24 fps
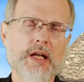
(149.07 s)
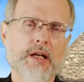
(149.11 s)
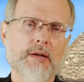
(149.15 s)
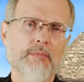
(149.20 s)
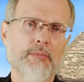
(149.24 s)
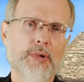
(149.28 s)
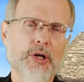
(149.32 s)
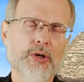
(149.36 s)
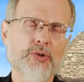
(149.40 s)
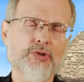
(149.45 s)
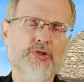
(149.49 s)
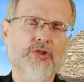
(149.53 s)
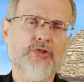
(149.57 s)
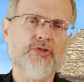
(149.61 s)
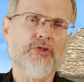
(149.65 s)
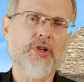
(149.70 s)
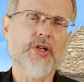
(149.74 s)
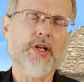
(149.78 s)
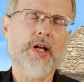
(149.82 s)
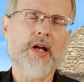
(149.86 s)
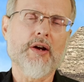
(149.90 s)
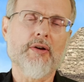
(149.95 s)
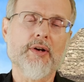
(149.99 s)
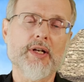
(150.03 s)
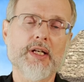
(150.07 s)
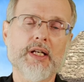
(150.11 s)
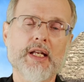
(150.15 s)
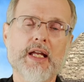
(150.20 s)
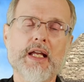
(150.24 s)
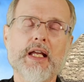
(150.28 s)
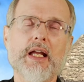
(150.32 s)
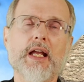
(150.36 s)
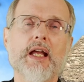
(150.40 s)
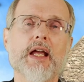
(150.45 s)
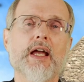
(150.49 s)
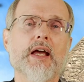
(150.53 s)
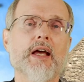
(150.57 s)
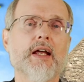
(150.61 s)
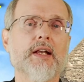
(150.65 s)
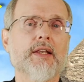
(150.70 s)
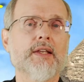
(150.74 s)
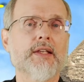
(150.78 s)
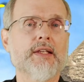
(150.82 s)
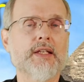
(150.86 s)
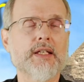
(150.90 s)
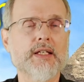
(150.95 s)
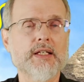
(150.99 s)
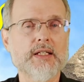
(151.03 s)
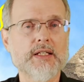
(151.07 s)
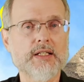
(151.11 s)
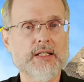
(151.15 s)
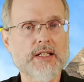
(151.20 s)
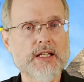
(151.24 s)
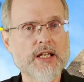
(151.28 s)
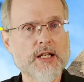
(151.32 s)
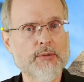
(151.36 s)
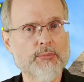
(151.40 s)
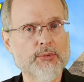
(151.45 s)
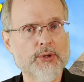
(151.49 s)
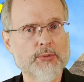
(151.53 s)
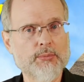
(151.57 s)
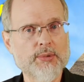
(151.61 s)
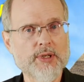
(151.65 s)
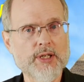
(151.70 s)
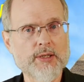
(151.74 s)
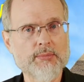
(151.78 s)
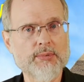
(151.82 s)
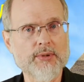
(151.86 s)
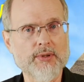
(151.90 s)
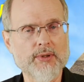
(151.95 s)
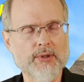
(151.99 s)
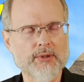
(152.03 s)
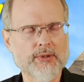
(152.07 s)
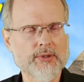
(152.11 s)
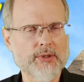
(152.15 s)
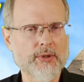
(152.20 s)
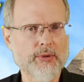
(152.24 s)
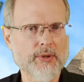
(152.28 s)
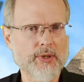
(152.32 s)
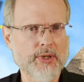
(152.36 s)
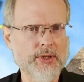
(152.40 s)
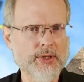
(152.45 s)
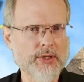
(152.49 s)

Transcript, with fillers: Moses and Aaron and the Hebrew people who are,